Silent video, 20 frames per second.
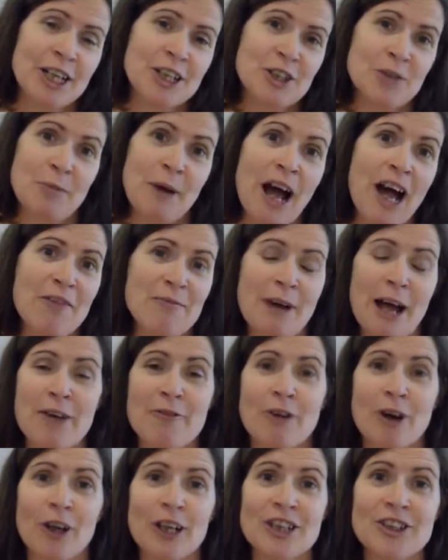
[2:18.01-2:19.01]
So part of my
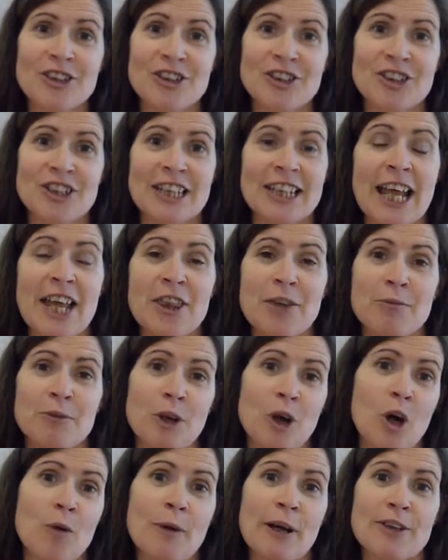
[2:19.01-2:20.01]
role is just to let them
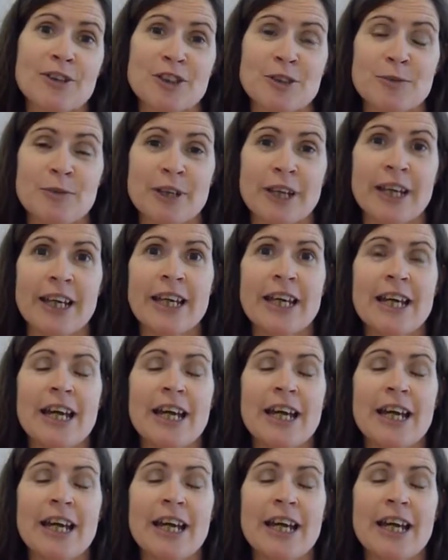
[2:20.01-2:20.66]
know about some of the